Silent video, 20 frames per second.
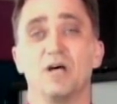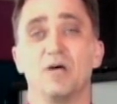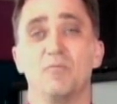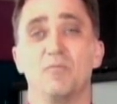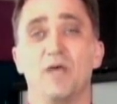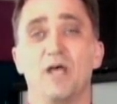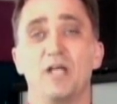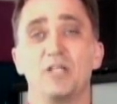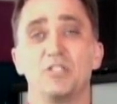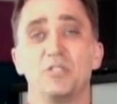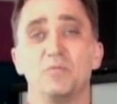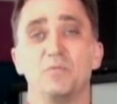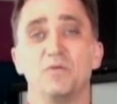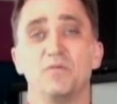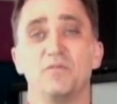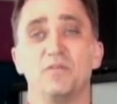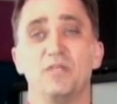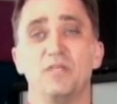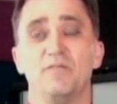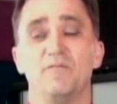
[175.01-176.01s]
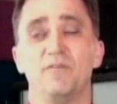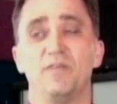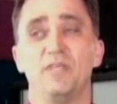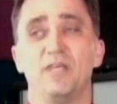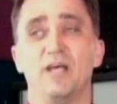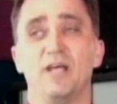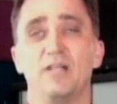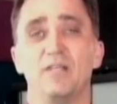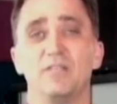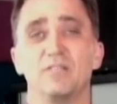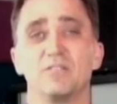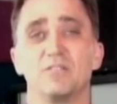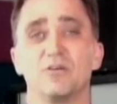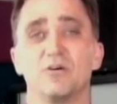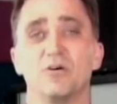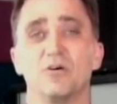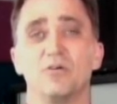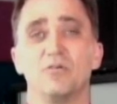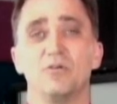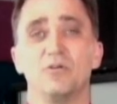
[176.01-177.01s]
match him if he had his
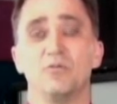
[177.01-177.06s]
goal,